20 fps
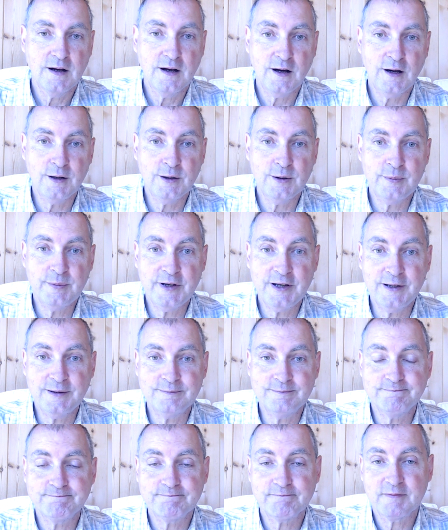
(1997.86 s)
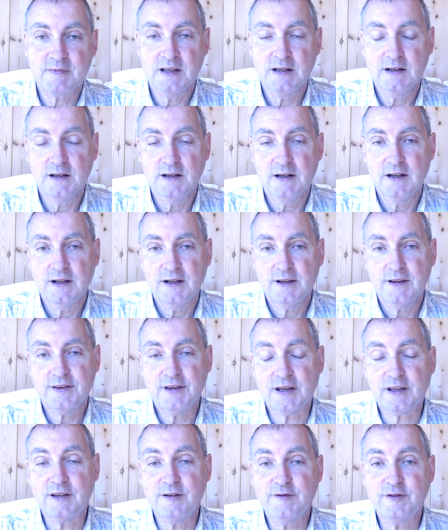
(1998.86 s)
Amen.
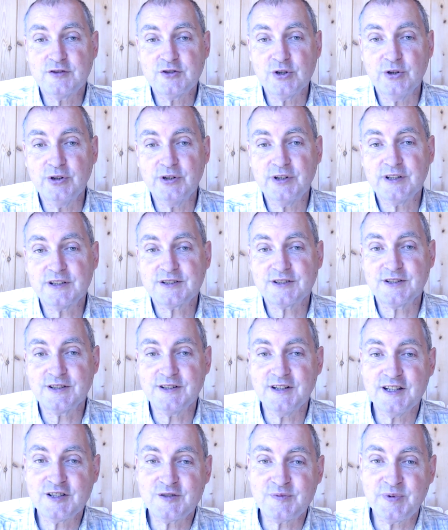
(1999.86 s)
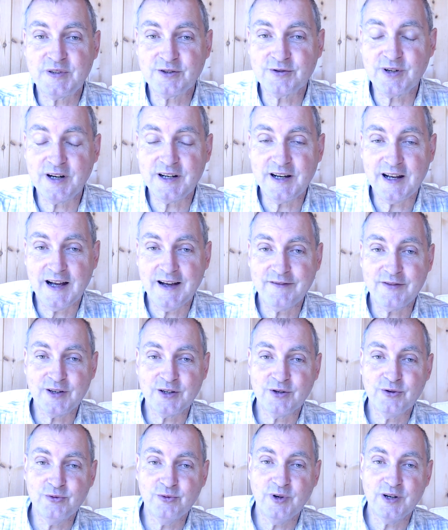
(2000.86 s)
Thank you for joining us today. It's been great having
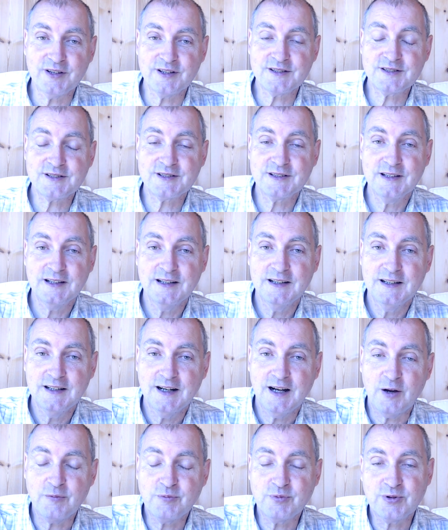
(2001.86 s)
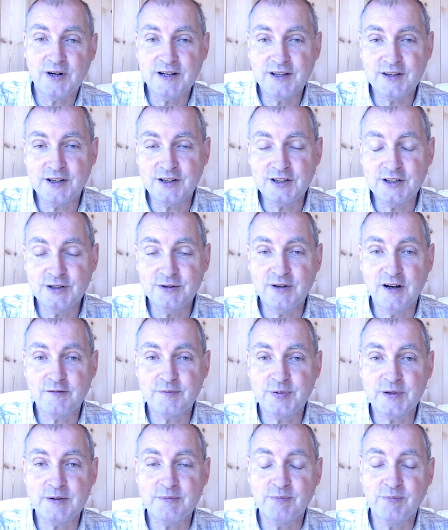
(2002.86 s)
you with us. I pray that you have
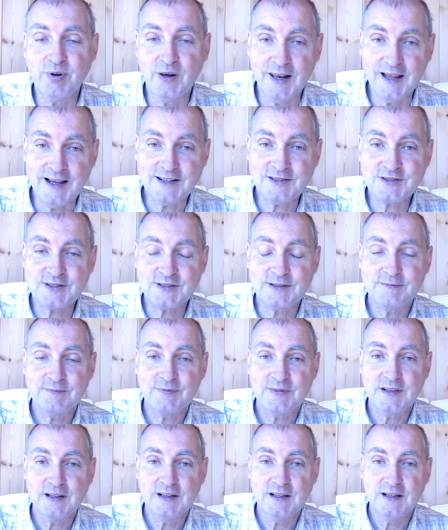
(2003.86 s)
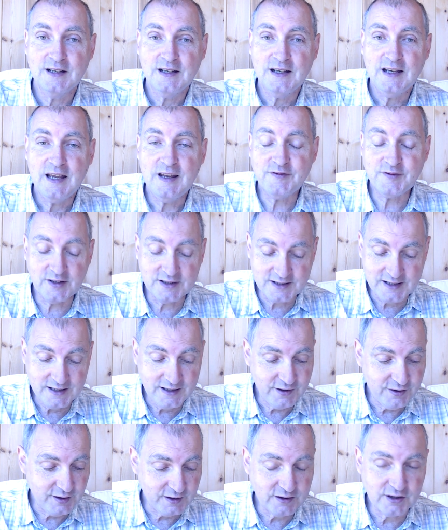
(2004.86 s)
been blessed. If there's
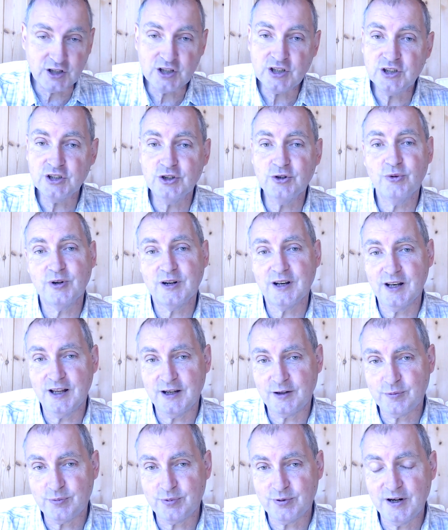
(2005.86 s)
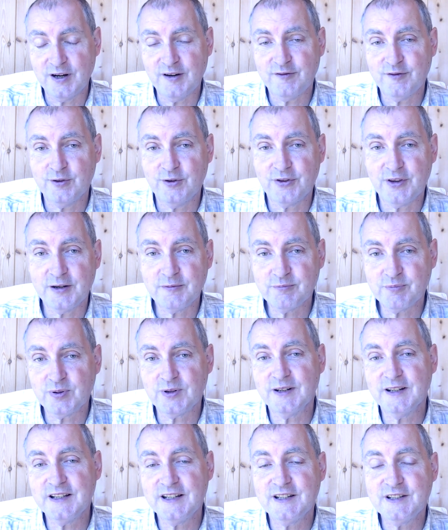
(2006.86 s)
anything that you would like prayer for, then
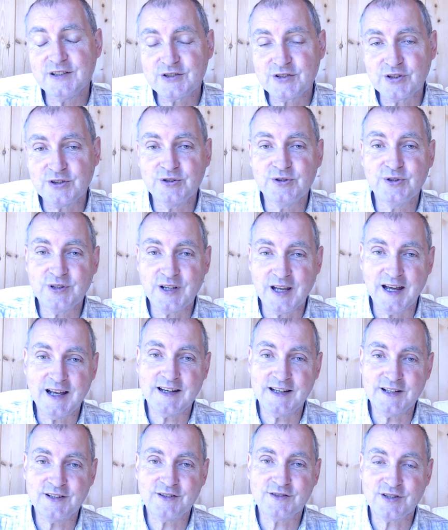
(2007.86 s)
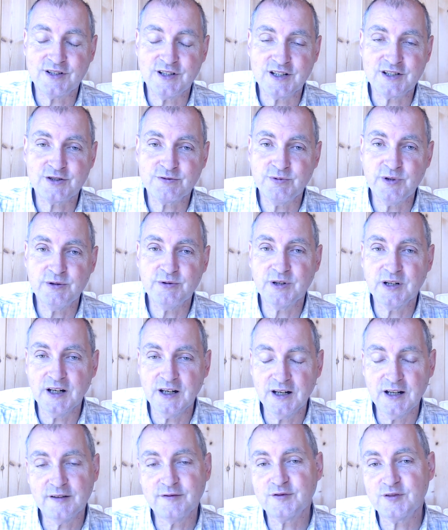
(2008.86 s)
please do get in touch. We would
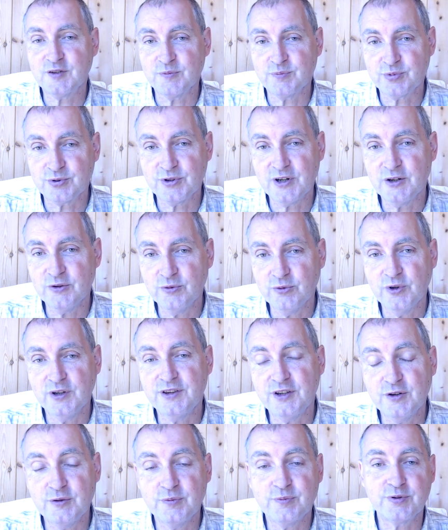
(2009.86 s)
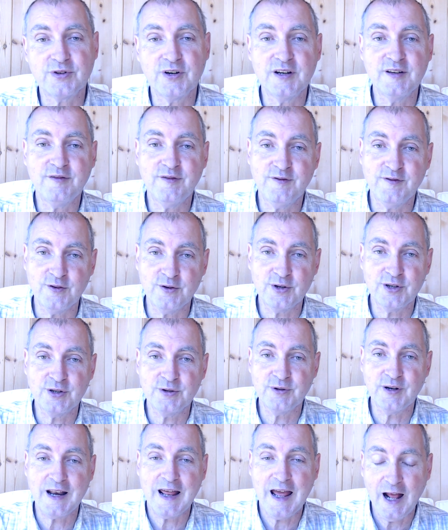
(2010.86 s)
love to pray with you, pray for
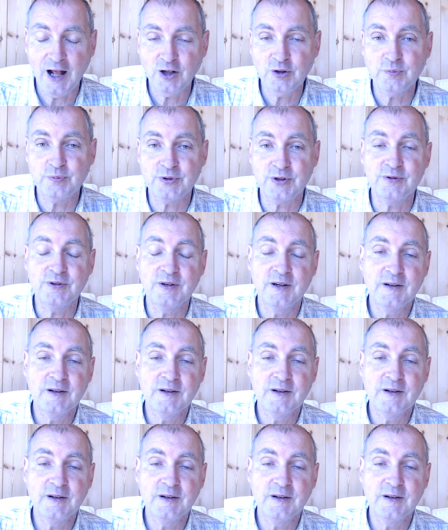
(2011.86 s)
you, and help you